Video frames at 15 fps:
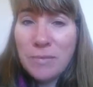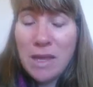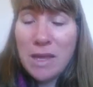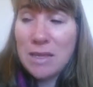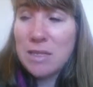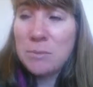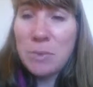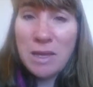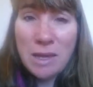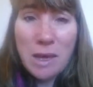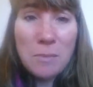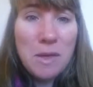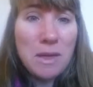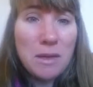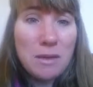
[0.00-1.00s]
It's
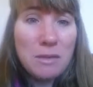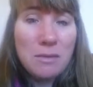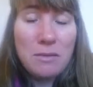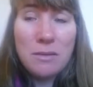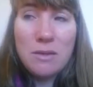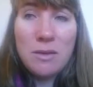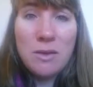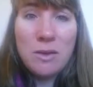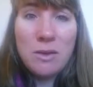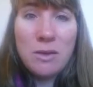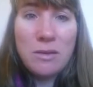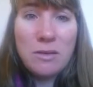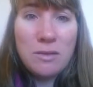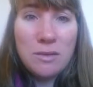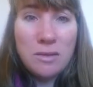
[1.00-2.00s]
becoming, you
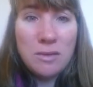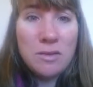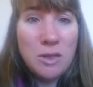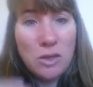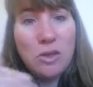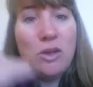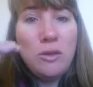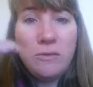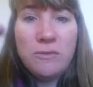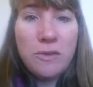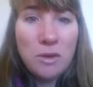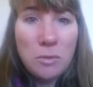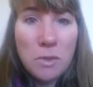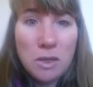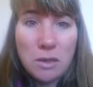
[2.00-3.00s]
know, the new
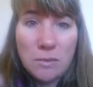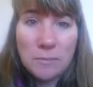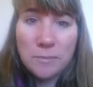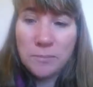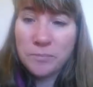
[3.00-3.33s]
phenomena.